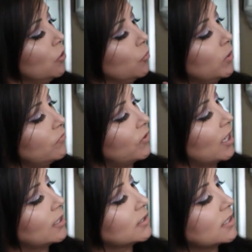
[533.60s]
We've
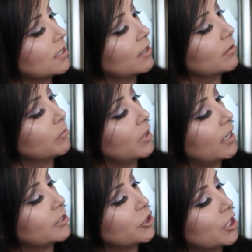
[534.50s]
got some
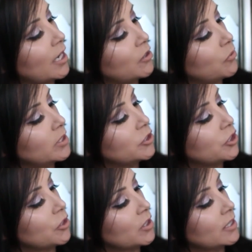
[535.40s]
Shadow
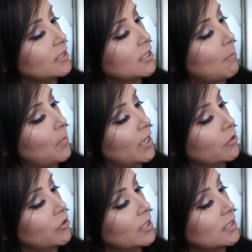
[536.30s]
Insurance,
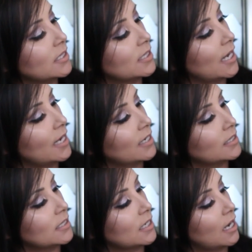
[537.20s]
Better Than
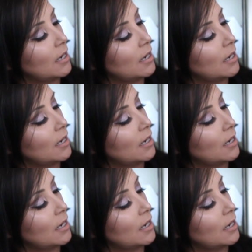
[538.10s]
Sex